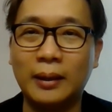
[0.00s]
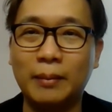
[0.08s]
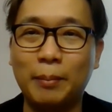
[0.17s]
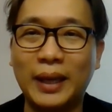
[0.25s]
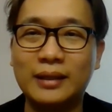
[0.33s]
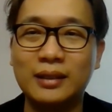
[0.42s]

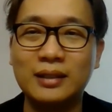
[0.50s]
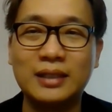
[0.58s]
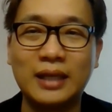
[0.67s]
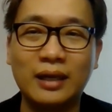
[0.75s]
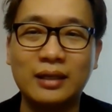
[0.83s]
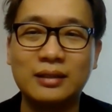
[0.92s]
betting
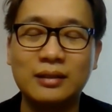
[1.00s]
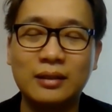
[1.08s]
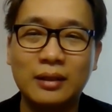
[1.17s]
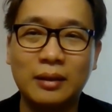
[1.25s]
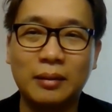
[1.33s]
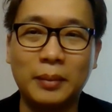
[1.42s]
site,
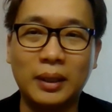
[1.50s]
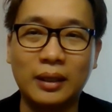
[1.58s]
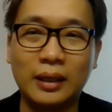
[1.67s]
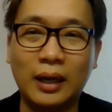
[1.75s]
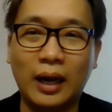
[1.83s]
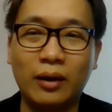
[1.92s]
but
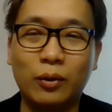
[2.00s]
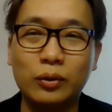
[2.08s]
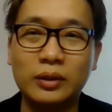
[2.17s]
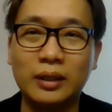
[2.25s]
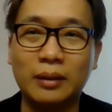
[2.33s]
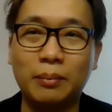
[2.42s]
I
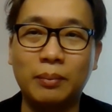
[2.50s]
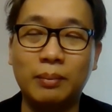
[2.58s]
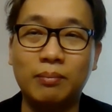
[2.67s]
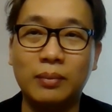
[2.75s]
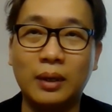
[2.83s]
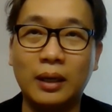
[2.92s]
own the
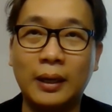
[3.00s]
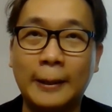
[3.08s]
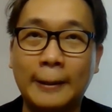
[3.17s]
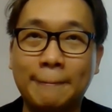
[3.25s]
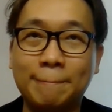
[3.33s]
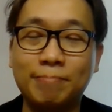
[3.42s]

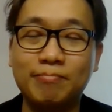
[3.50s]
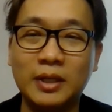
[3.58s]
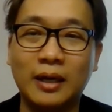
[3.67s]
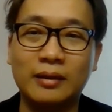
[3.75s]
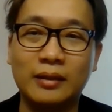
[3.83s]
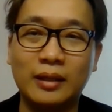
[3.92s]

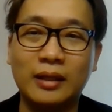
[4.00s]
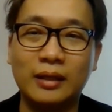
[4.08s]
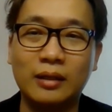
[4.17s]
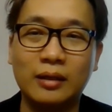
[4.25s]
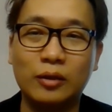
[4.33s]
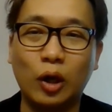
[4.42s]

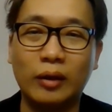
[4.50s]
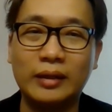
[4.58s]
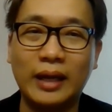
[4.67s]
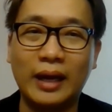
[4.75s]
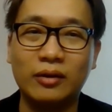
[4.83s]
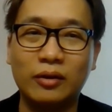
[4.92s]

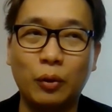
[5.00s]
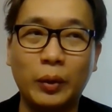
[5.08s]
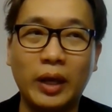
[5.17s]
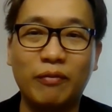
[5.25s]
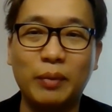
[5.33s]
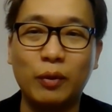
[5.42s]
.net. You know, we
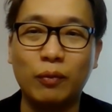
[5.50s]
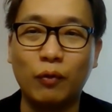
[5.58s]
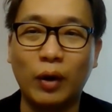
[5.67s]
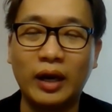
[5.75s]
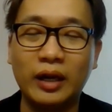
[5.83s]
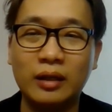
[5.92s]
have been
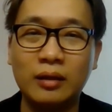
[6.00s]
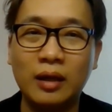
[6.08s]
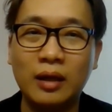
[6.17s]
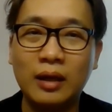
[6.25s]
running